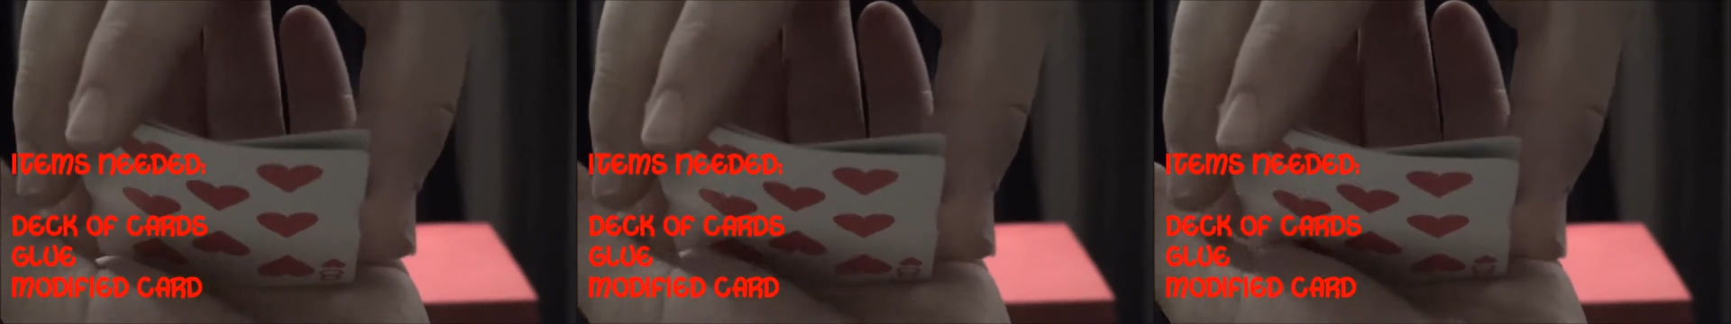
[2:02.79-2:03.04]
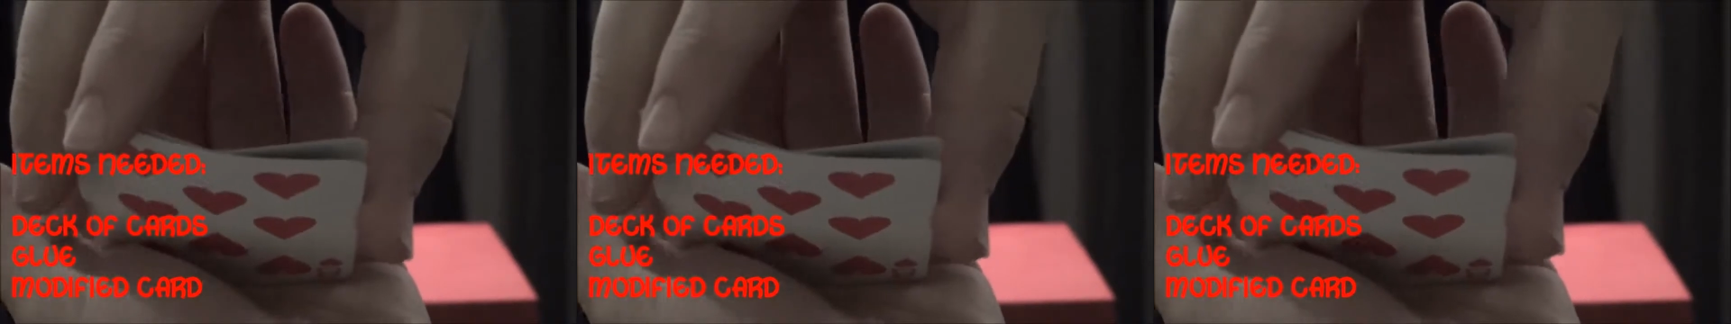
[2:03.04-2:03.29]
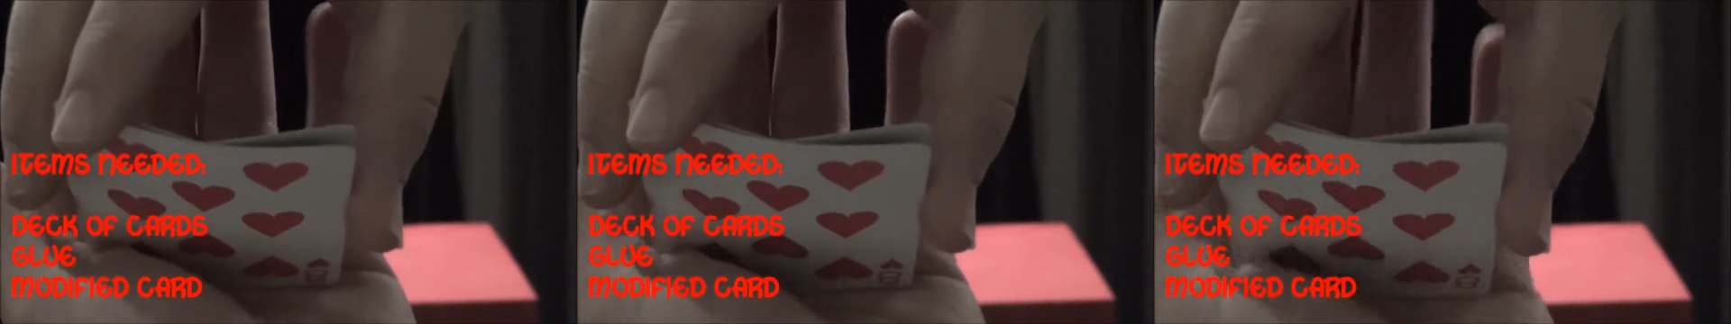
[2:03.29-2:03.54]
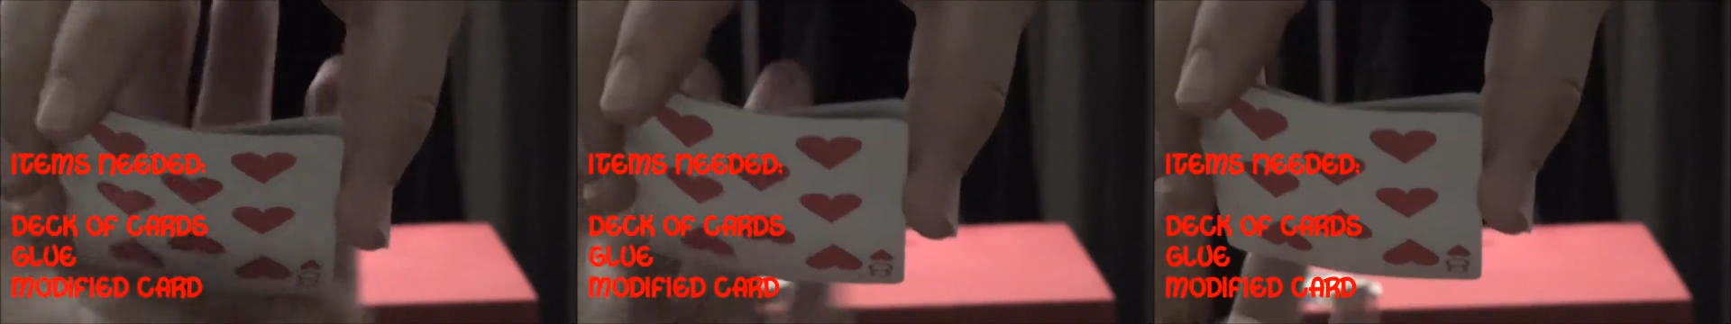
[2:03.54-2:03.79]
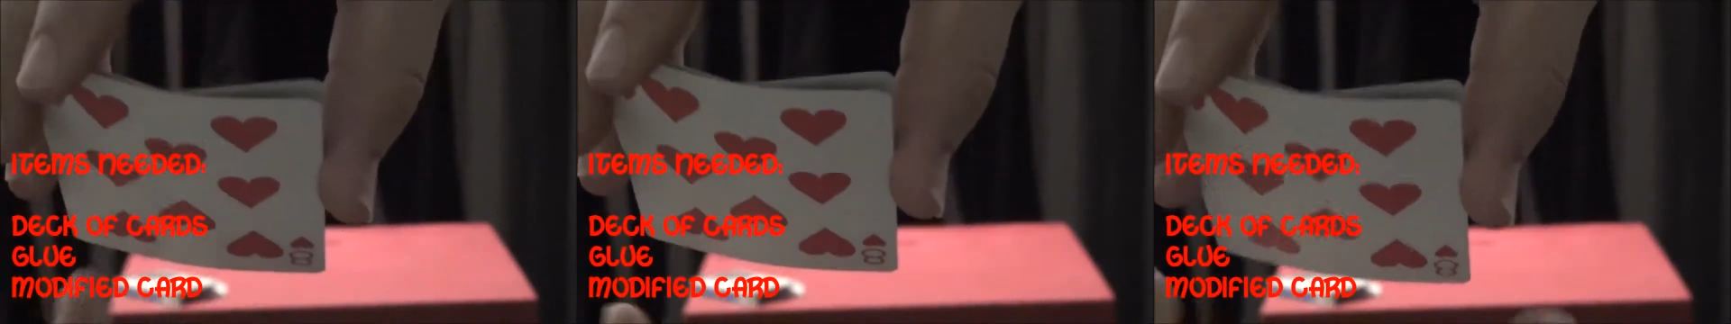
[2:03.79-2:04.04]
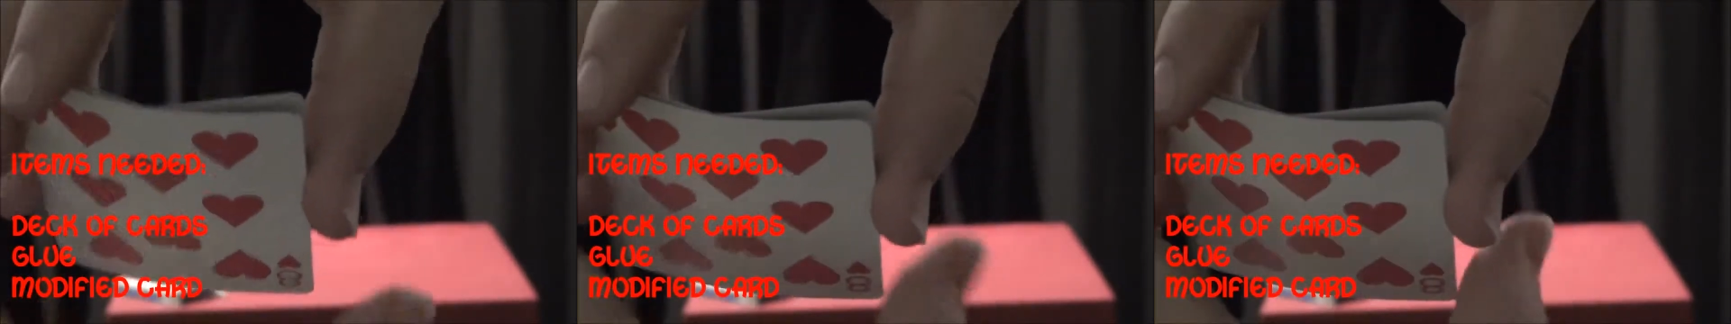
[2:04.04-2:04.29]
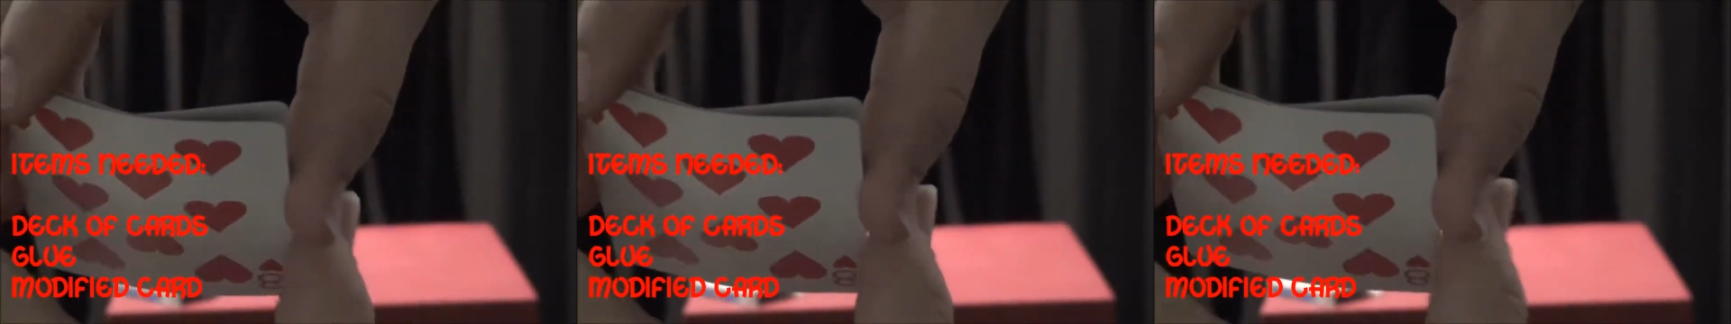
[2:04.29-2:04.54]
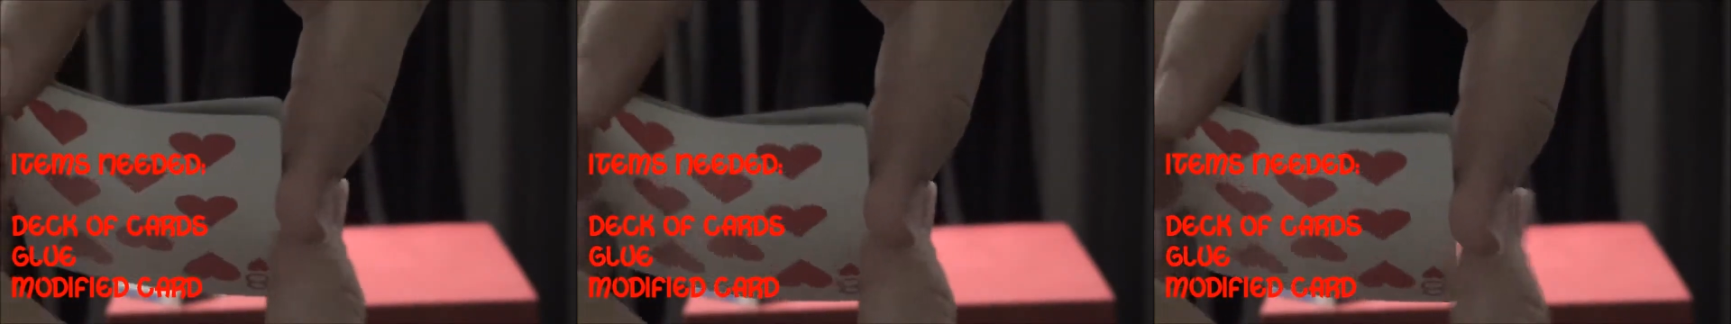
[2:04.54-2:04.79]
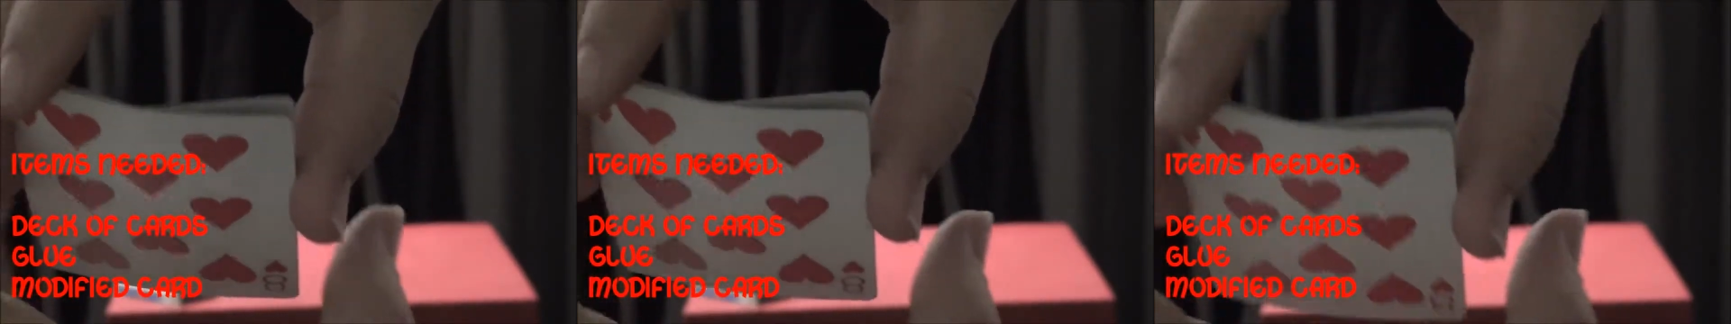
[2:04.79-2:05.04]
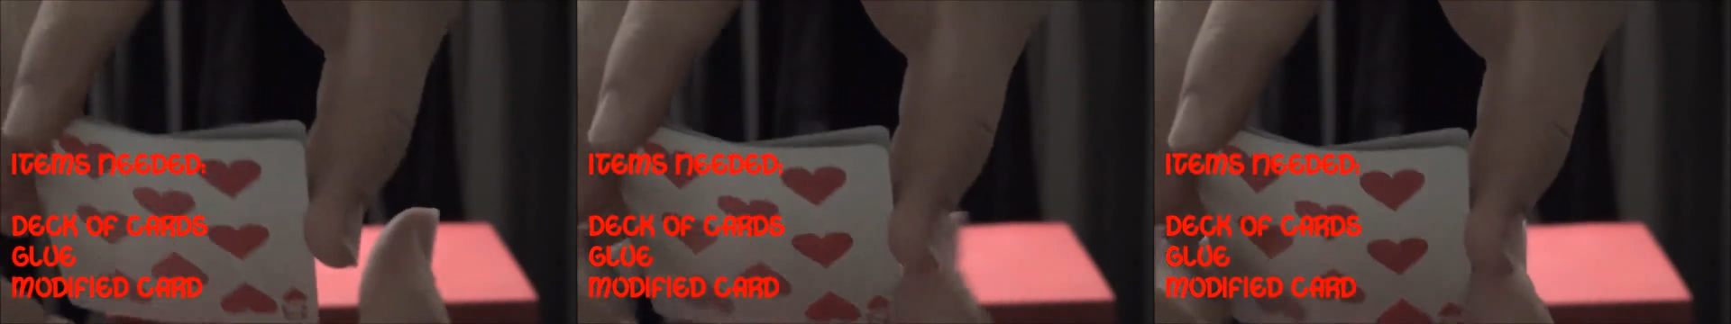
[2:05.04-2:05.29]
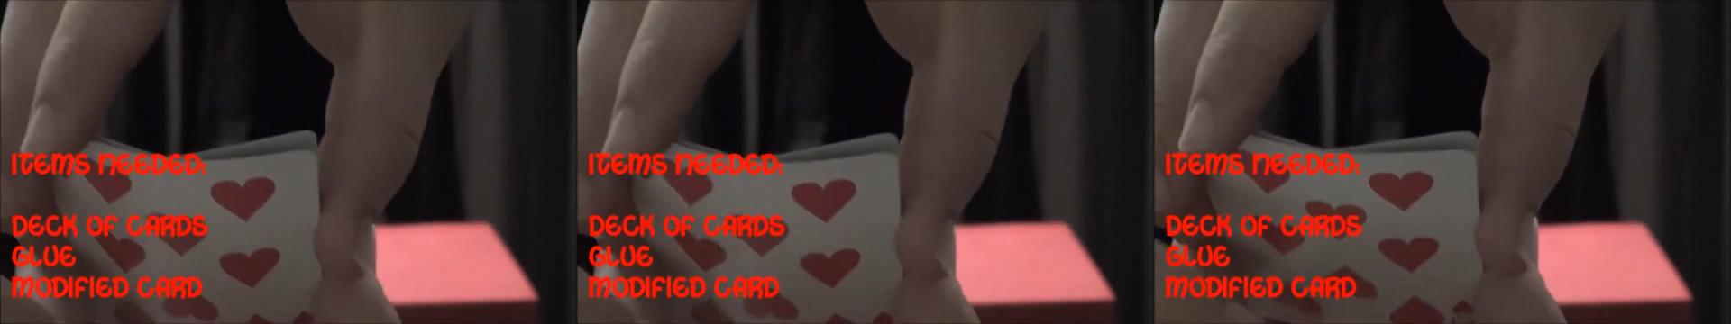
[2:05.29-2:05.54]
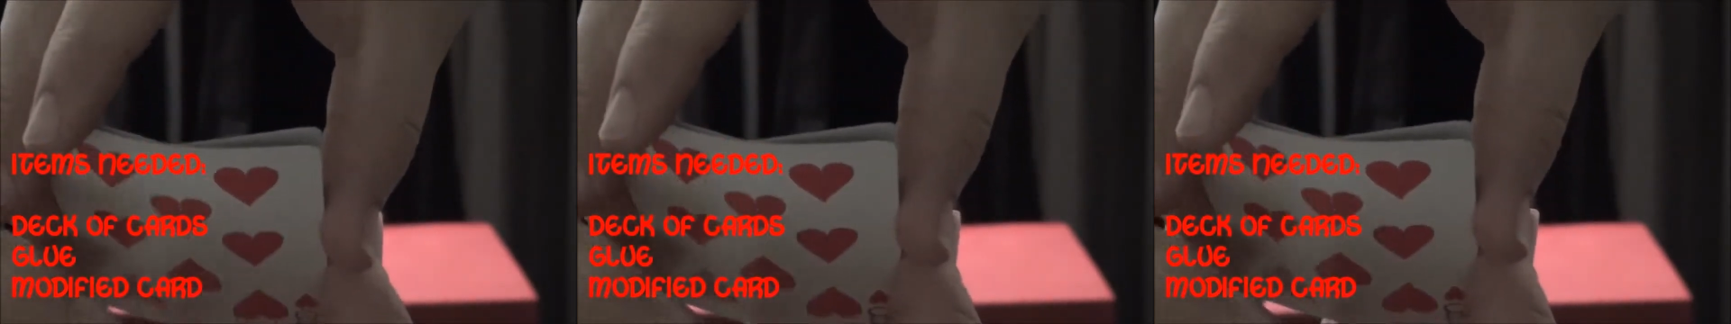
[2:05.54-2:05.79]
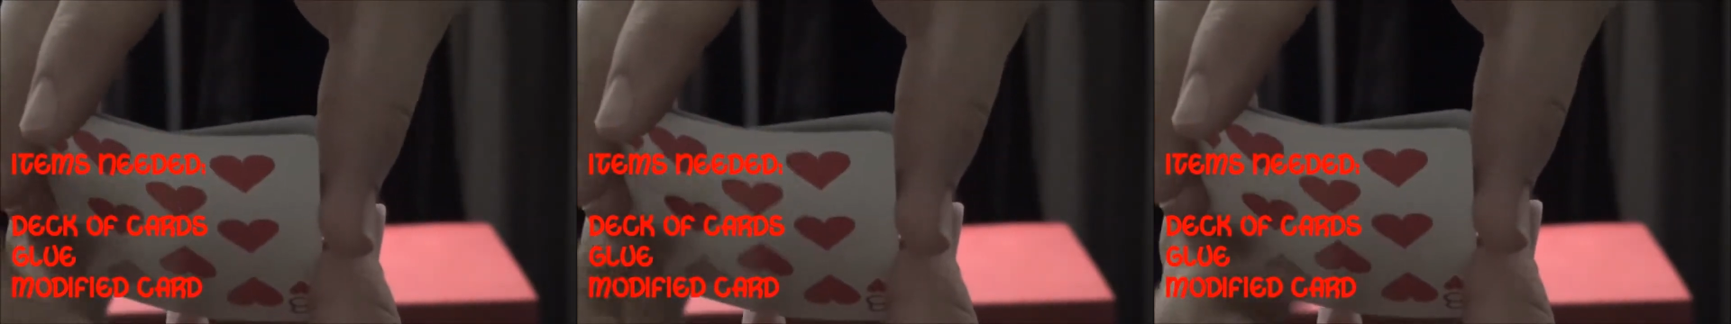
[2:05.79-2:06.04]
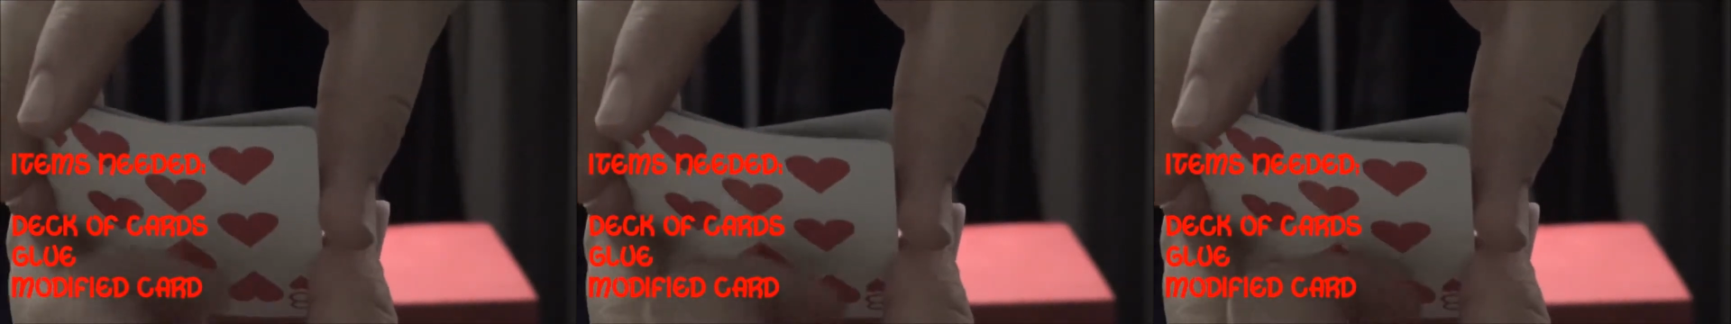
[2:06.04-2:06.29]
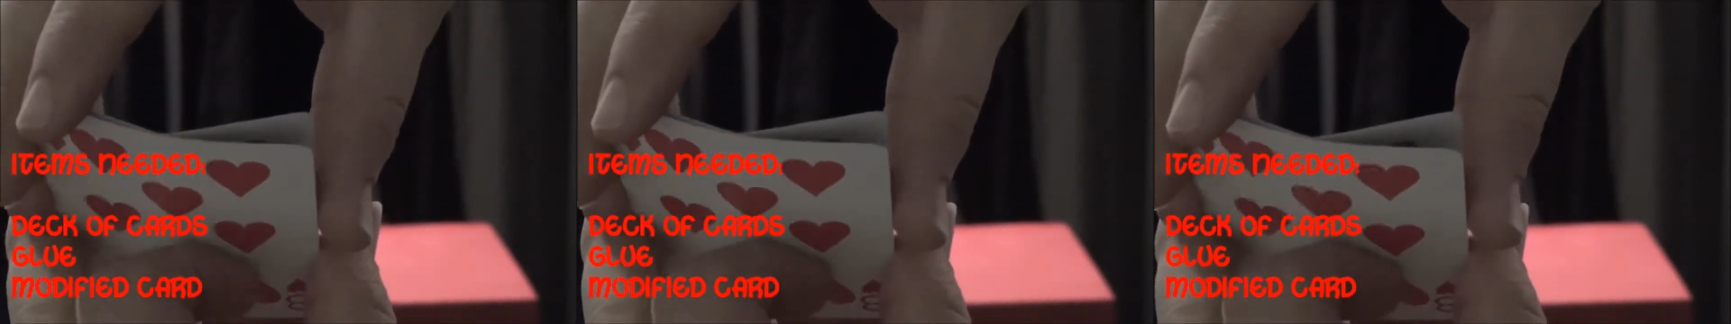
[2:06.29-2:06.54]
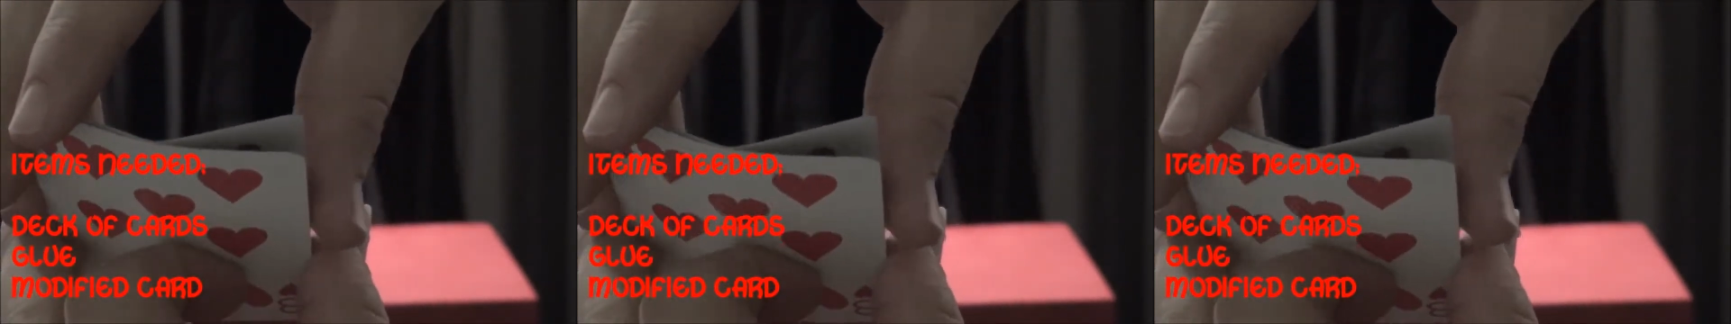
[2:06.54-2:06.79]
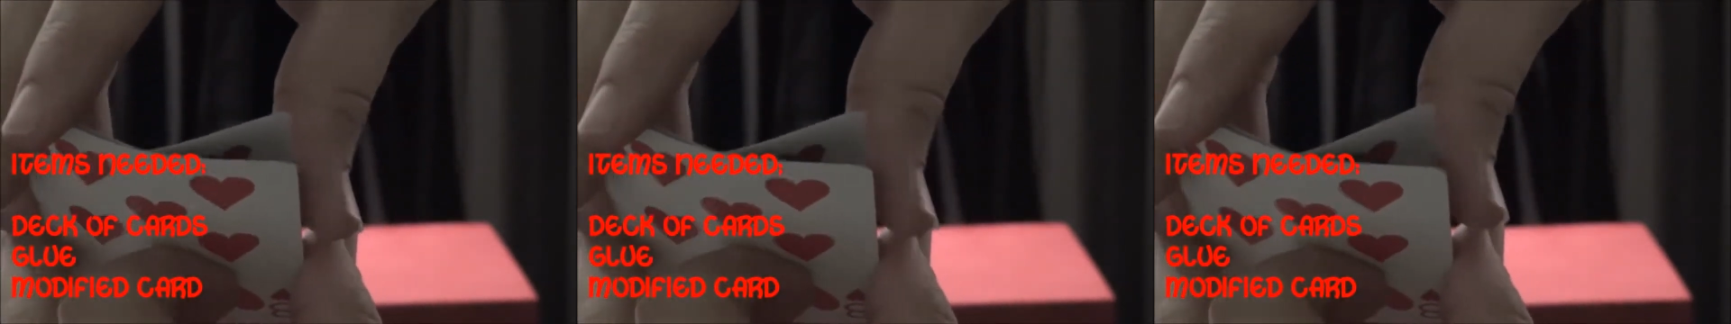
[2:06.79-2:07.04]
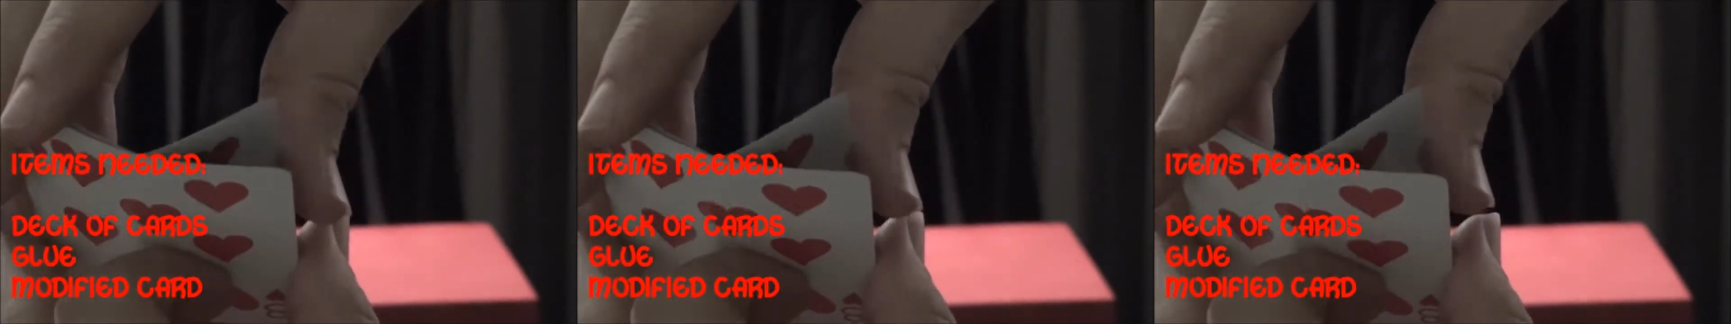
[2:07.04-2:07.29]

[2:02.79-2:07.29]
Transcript: (no speaker visible)